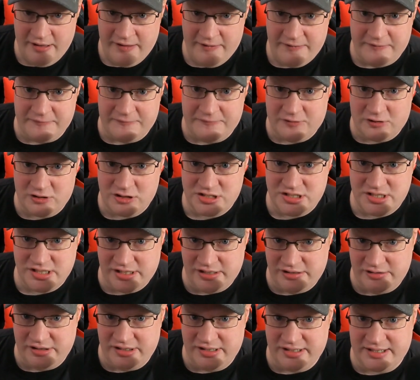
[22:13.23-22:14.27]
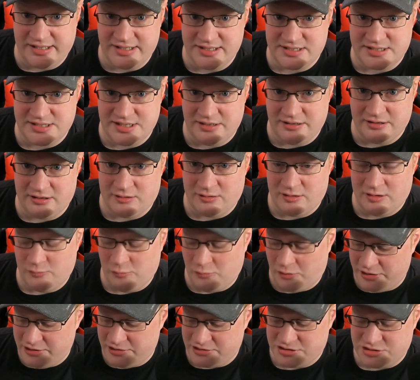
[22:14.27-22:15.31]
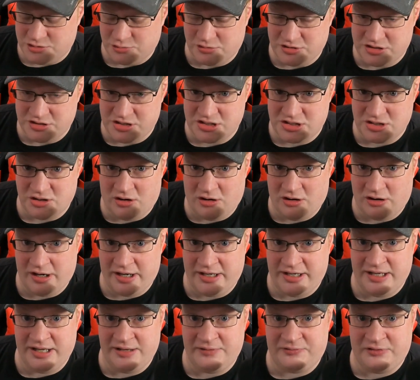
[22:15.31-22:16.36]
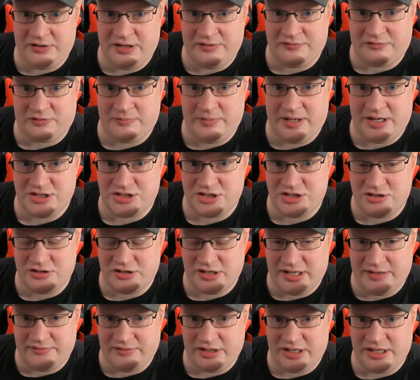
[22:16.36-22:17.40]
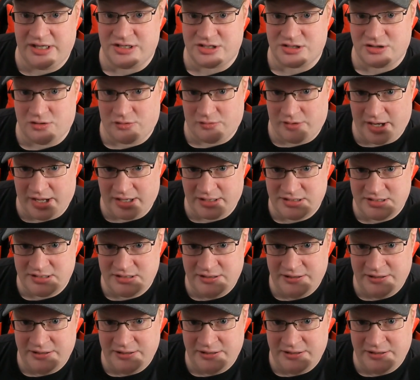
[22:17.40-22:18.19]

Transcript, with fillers: the first thing that you need to consider what your sources are and if the information you're giving is correct.